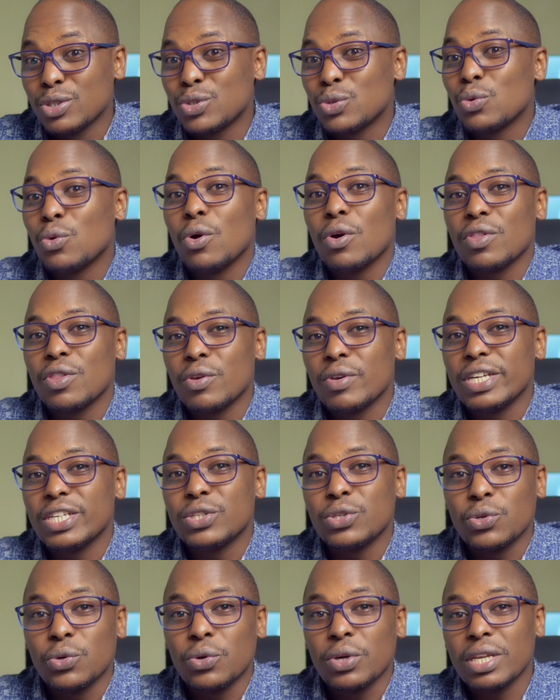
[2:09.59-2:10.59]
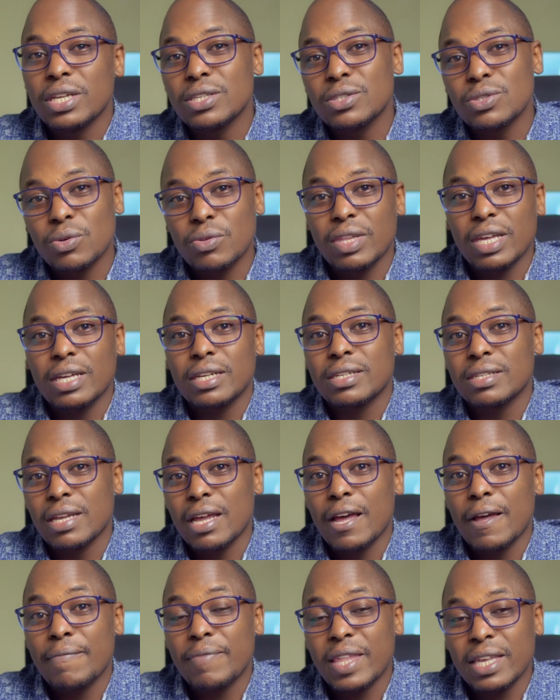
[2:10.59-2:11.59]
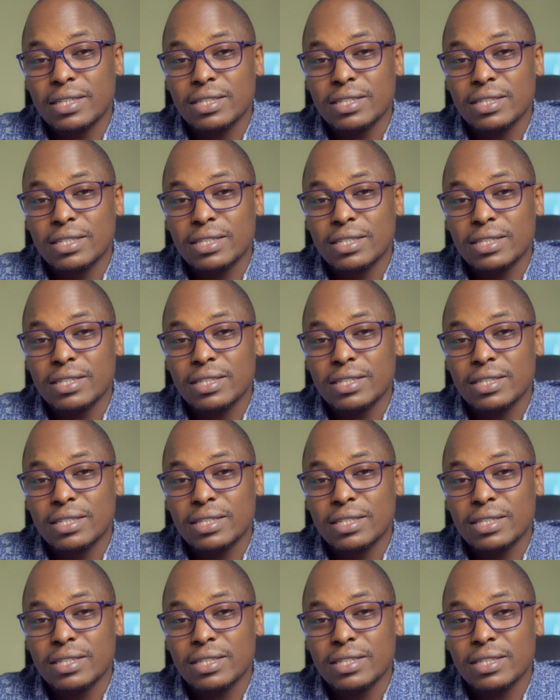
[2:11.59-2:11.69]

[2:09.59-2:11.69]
to go all the way to urine, so that the